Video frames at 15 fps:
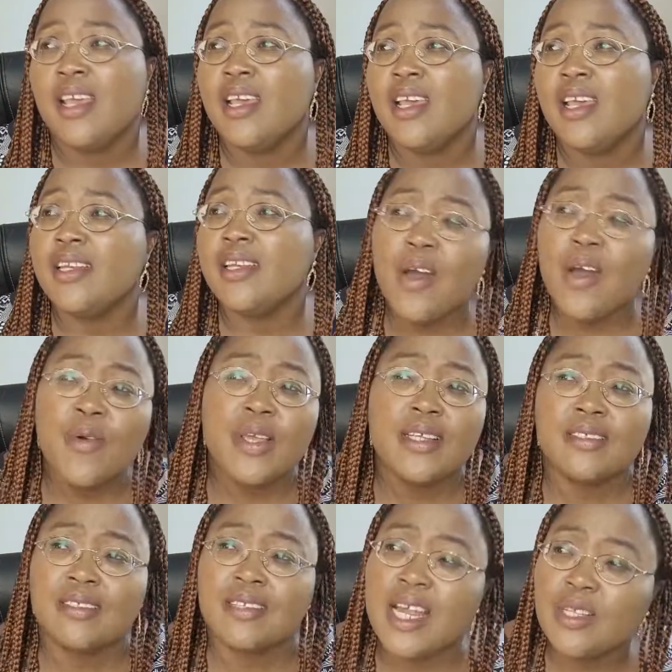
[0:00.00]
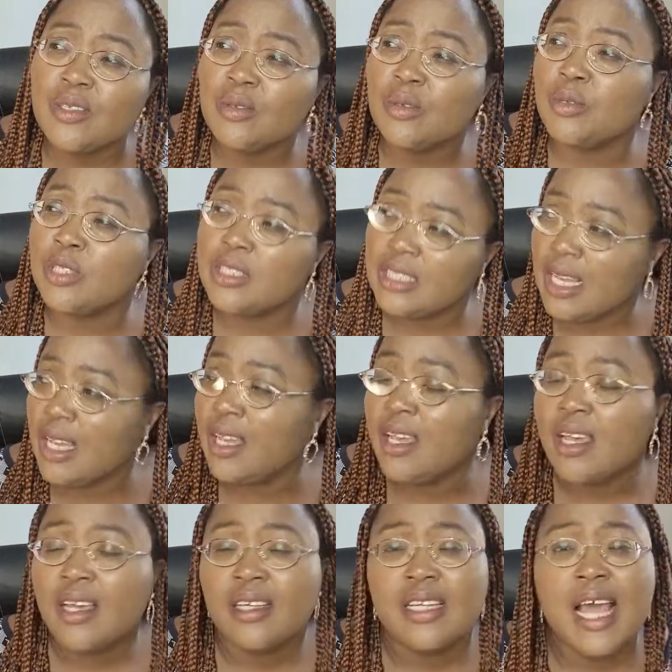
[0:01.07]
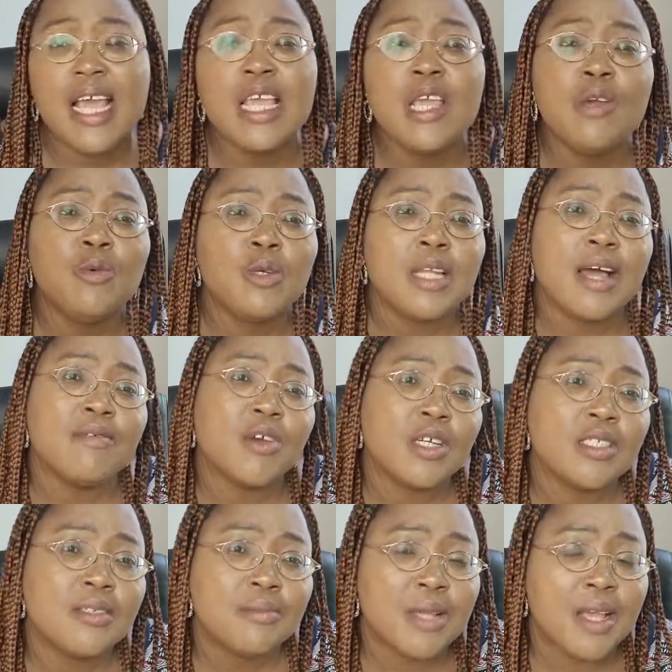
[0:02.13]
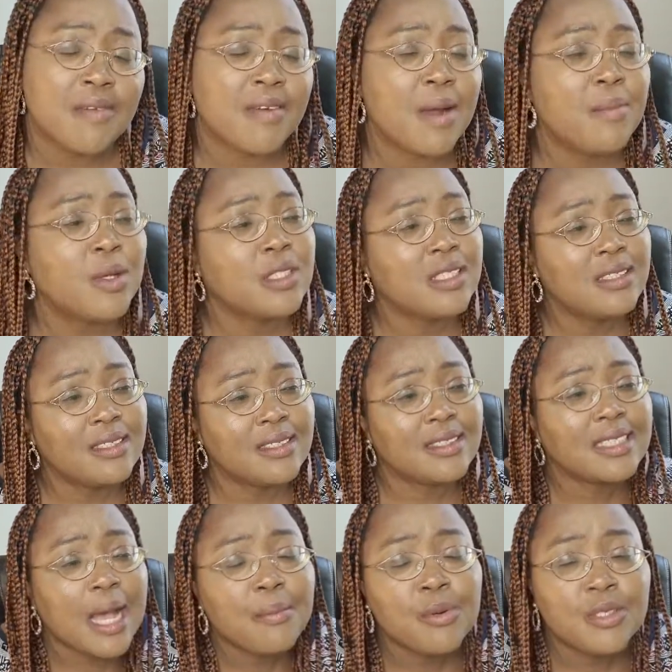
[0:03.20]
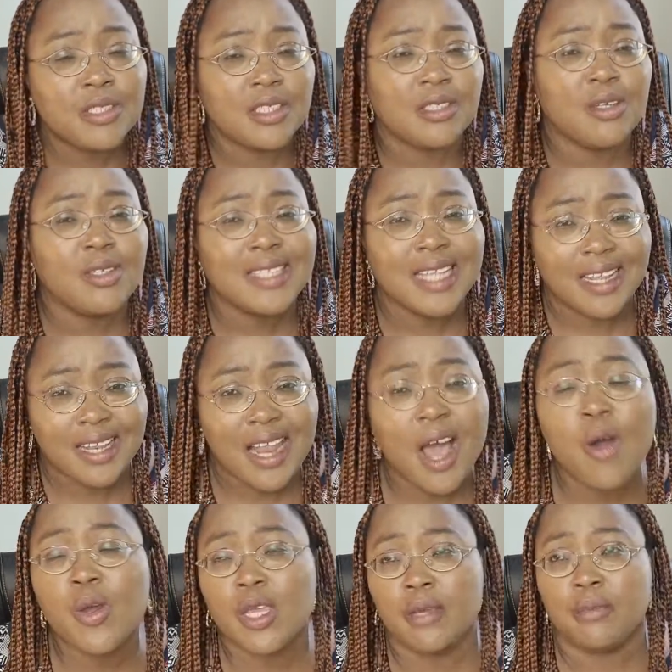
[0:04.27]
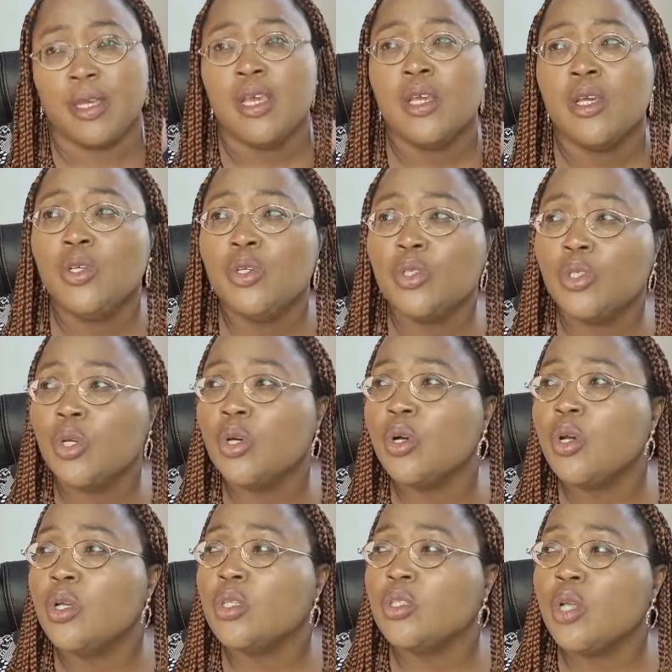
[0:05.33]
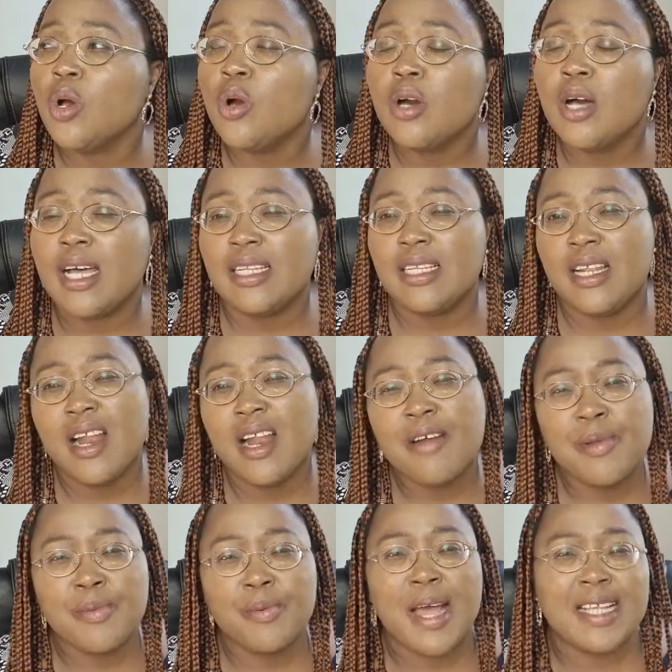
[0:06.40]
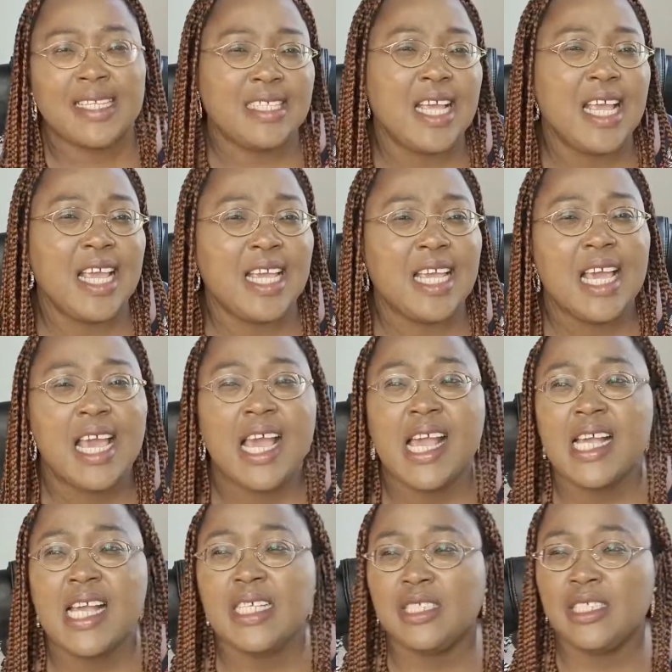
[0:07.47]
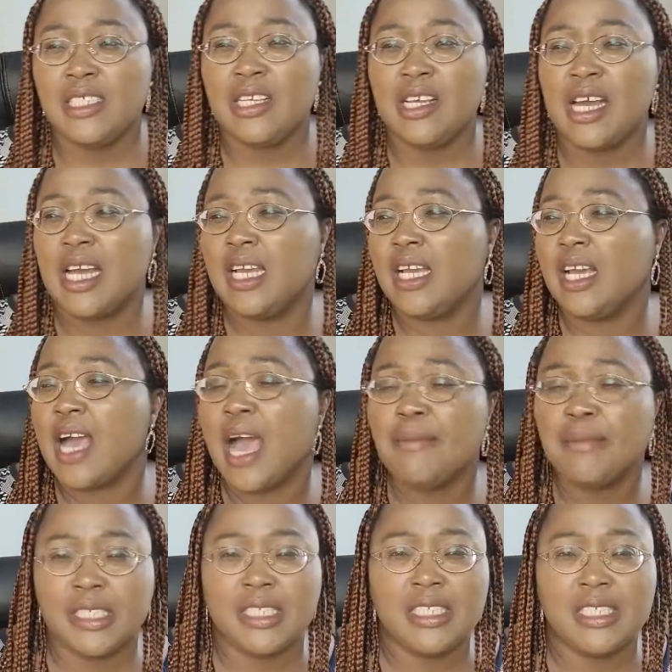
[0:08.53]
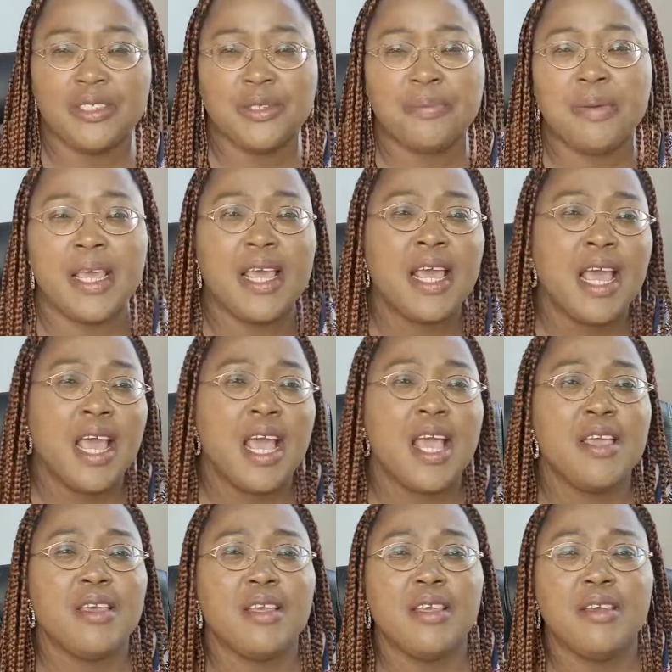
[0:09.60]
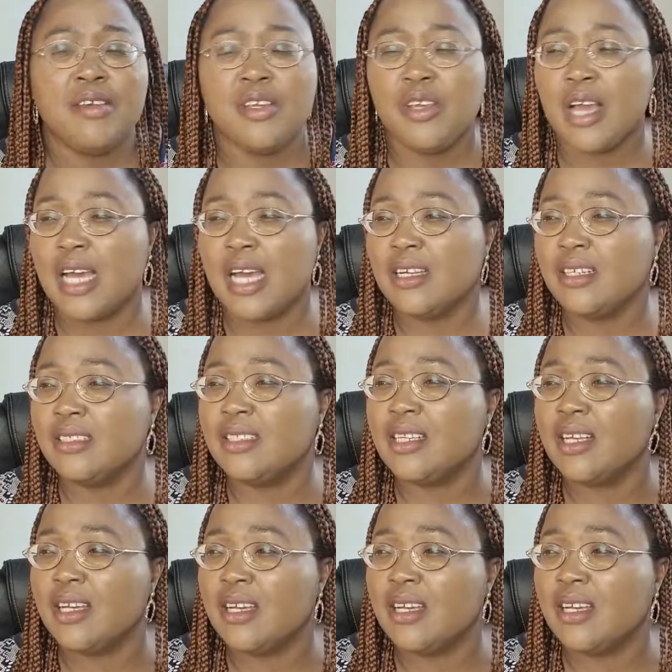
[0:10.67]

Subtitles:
And now he's trying to say that he would have gotten Biafra, but the Sabo did not allow him, So, and a lot of people are saying, how much did you pay? If you are not,